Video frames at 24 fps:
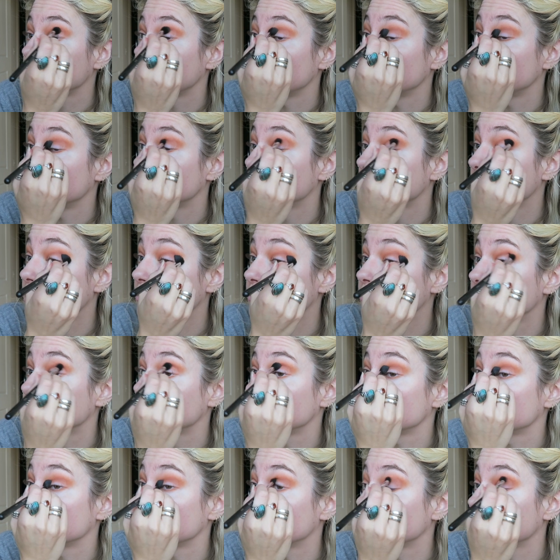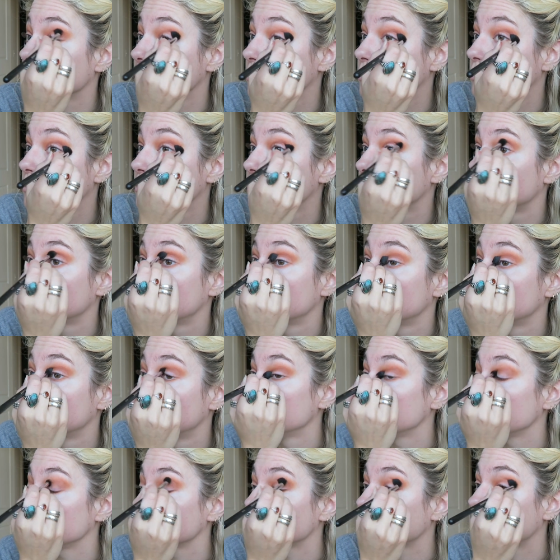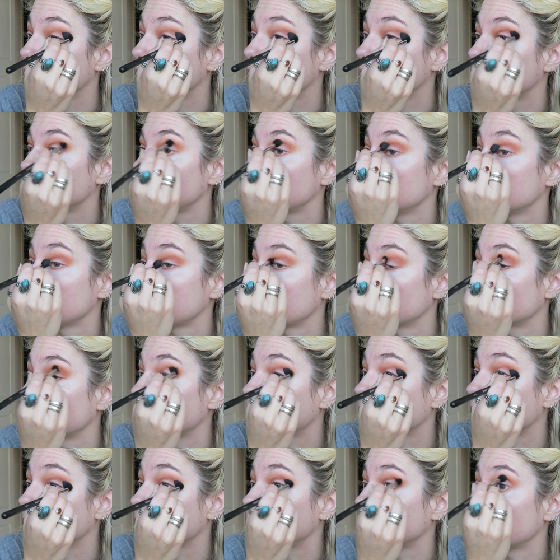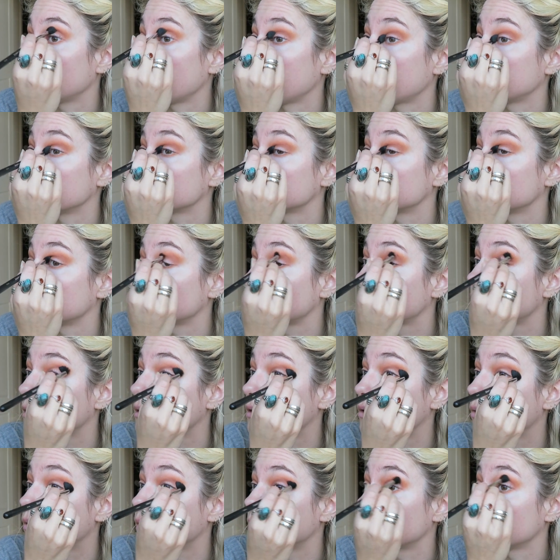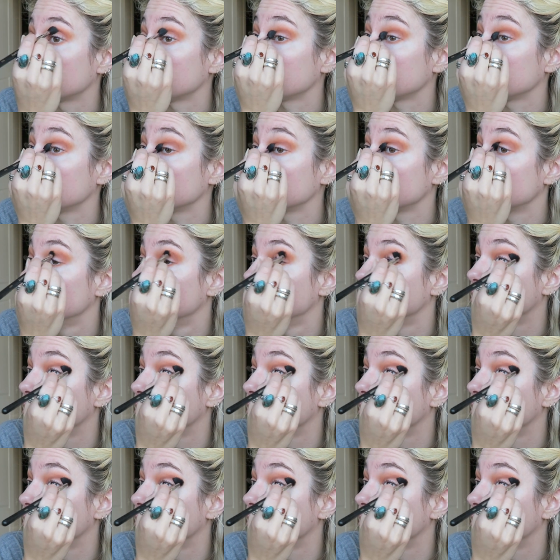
used up for sure. Just kind of gonna do like a classic Courtney